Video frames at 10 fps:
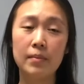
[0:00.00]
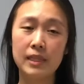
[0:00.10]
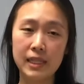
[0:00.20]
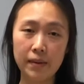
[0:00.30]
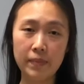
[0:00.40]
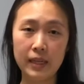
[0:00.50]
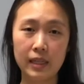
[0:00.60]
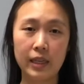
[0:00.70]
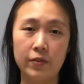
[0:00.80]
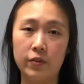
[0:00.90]

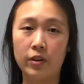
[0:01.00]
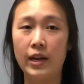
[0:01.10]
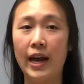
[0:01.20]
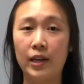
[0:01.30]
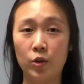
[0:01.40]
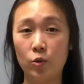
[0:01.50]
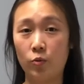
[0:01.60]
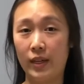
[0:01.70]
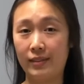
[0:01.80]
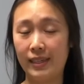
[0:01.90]
Typically for an annual
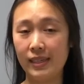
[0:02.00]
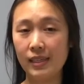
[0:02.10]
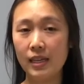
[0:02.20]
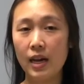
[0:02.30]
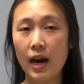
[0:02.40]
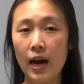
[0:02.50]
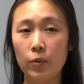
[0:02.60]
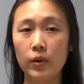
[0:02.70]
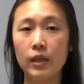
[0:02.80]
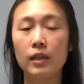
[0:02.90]
wellness, I
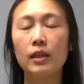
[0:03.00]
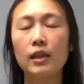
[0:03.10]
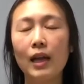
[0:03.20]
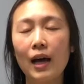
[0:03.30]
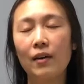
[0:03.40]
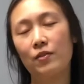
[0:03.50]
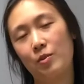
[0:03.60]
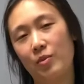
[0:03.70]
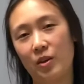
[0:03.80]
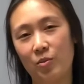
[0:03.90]
would love
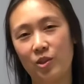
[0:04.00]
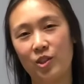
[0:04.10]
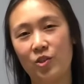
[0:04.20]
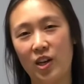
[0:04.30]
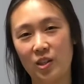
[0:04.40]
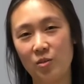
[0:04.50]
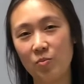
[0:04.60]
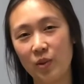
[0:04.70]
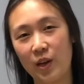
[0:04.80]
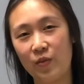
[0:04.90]
to be able to draw some
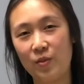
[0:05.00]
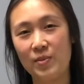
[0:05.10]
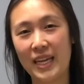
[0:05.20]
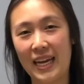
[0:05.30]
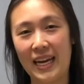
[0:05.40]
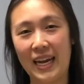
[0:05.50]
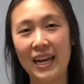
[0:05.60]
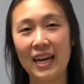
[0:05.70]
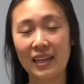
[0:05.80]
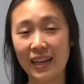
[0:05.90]
blood from the
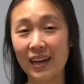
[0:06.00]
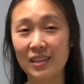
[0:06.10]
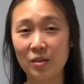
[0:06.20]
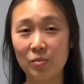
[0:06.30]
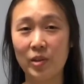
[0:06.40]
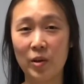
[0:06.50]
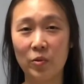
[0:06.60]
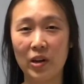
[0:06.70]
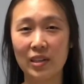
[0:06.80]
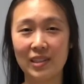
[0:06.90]
kitty and get some blood
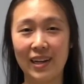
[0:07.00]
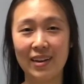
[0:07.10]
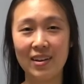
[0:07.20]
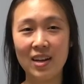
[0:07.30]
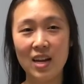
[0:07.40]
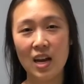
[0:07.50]
work done.